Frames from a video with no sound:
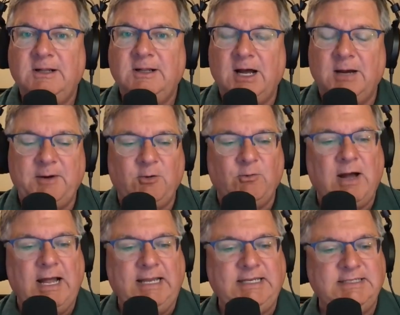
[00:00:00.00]
about
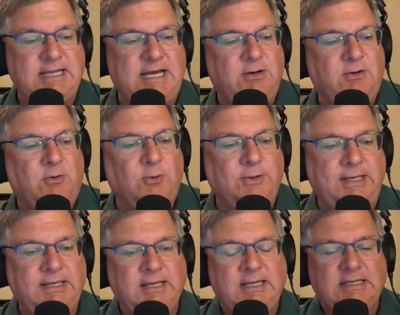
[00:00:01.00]
why he's not
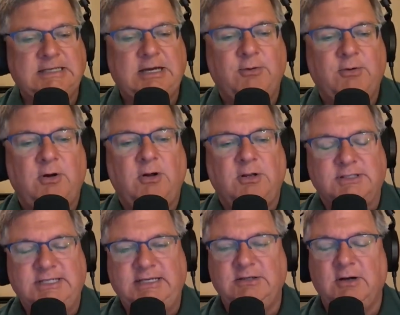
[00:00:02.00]
holding town
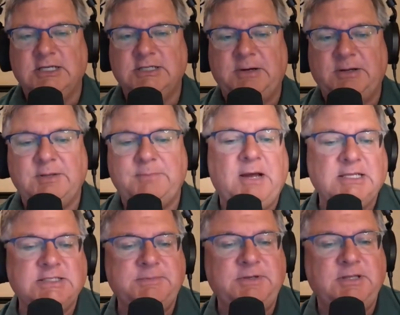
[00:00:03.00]
halls. He talks about the
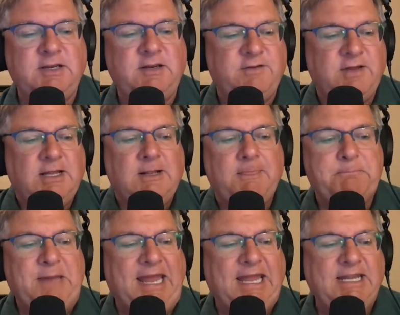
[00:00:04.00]
possibility of
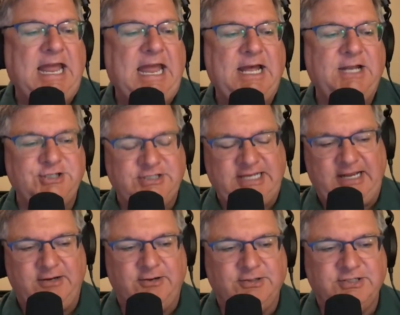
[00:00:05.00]
paid
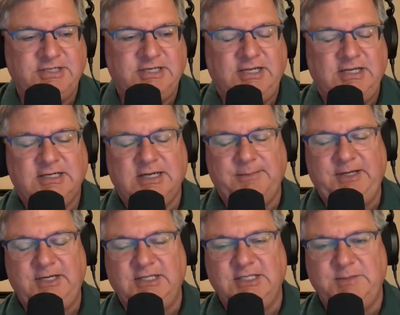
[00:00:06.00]
agitators
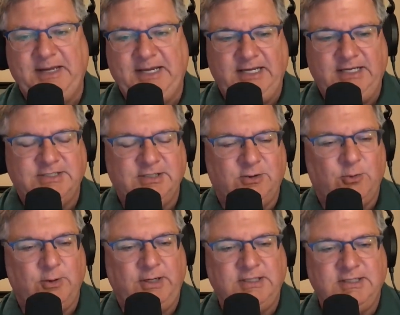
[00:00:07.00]
coming to these meetings,
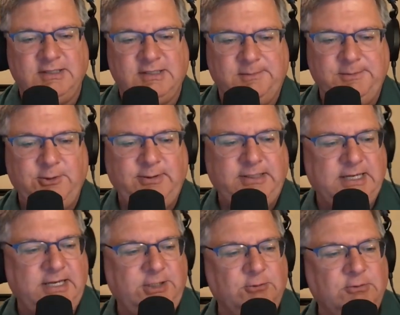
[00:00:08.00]
according to the
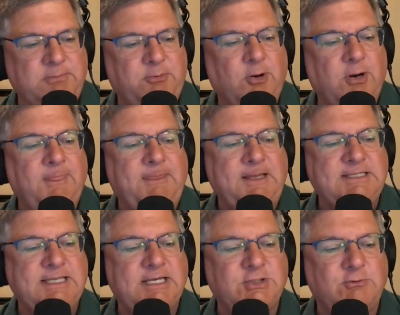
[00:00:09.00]
WEAU report. He
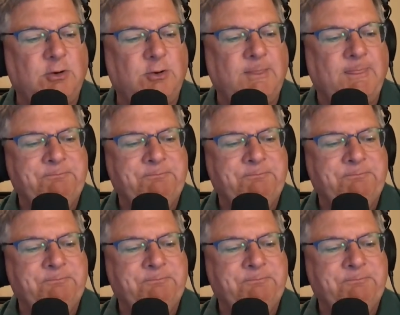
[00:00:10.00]
says, quote,